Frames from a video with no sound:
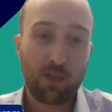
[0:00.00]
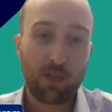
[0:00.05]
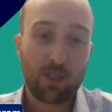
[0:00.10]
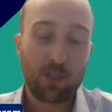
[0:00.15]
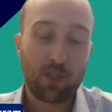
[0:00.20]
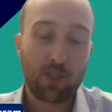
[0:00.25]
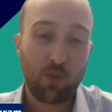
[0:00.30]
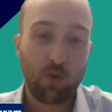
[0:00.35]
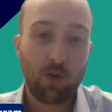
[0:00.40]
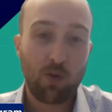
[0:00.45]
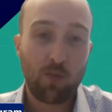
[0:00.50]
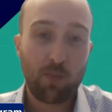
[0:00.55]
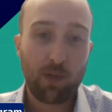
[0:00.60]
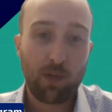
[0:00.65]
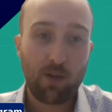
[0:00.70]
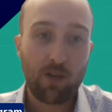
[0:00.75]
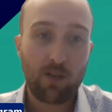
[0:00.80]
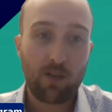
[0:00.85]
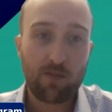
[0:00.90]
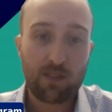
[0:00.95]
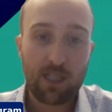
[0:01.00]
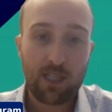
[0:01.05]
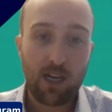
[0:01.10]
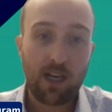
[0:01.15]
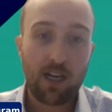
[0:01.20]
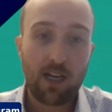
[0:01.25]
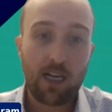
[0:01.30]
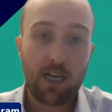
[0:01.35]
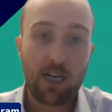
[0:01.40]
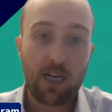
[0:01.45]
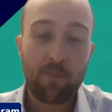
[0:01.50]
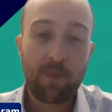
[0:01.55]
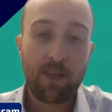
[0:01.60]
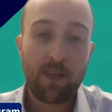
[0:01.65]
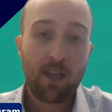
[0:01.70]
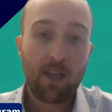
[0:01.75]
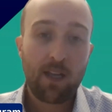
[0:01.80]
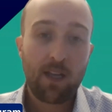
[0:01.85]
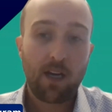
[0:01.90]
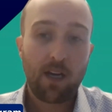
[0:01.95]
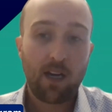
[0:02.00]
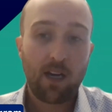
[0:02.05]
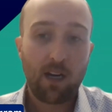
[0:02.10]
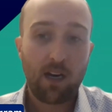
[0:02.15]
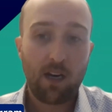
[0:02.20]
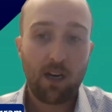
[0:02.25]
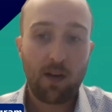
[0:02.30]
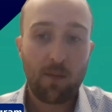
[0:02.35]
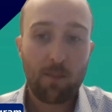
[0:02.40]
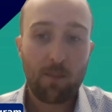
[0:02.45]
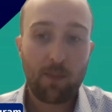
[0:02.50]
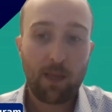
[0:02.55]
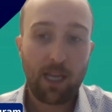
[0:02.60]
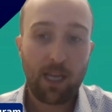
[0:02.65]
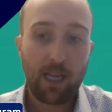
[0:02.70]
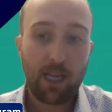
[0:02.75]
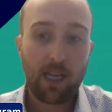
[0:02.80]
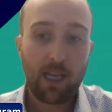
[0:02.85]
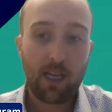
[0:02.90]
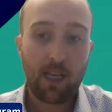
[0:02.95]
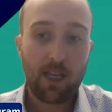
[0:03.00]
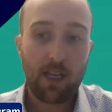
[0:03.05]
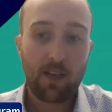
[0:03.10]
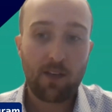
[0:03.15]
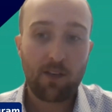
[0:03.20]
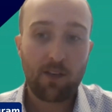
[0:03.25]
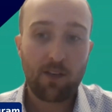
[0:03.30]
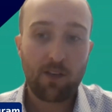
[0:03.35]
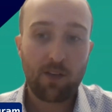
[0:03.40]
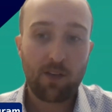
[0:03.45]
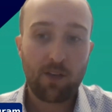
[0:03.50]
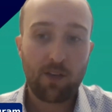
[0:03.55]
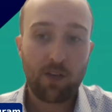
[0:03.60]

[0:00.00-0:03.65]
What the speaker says: much shorter period of time. And